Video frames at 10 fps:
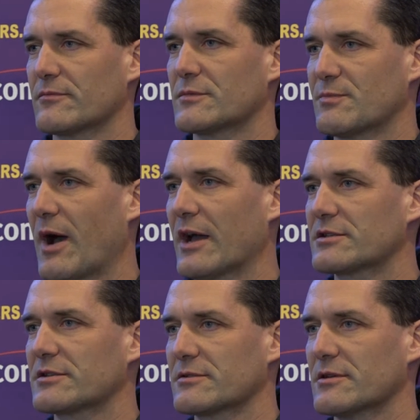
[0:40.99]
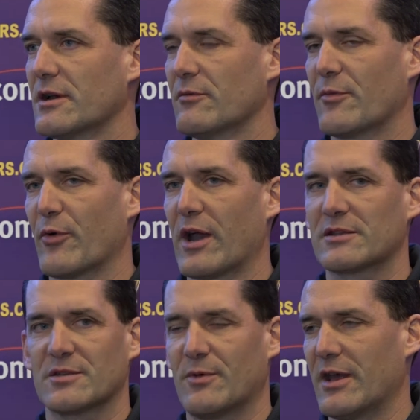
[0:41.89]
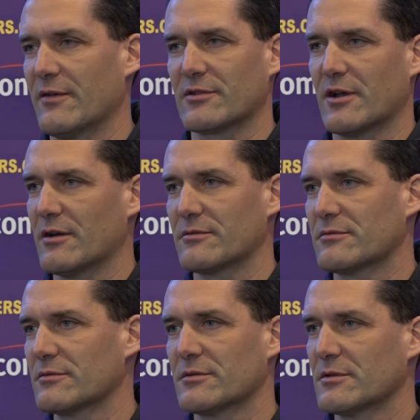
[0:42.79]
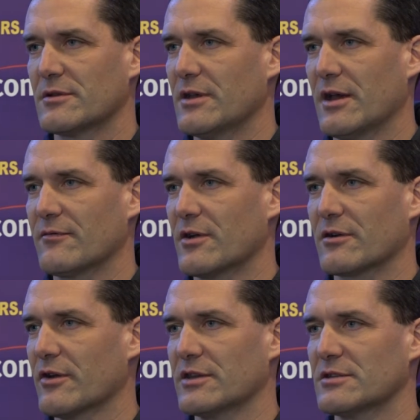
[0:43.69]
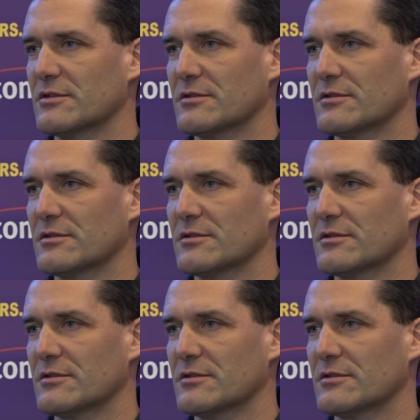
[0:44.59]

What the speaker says: spots with practice, but I haven't gone. Yeah, I haven't gone crazy.